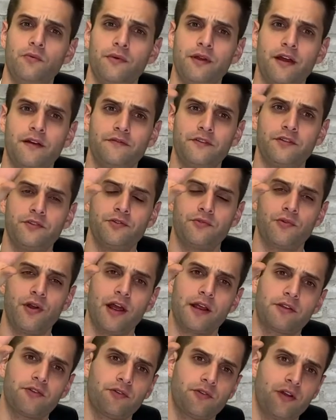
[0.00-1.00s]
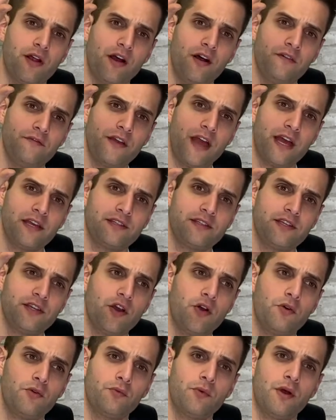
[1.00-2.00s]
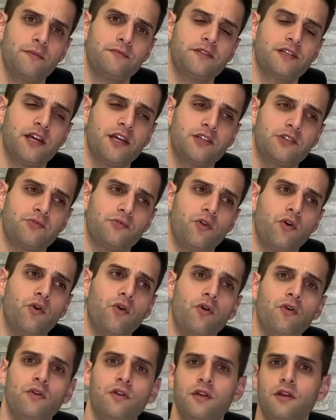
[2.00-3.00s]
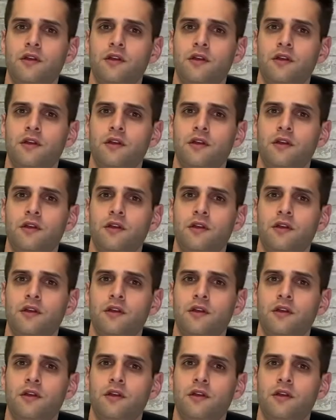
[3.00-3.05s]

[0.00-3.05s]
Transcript: we have the director of S E O and websites role,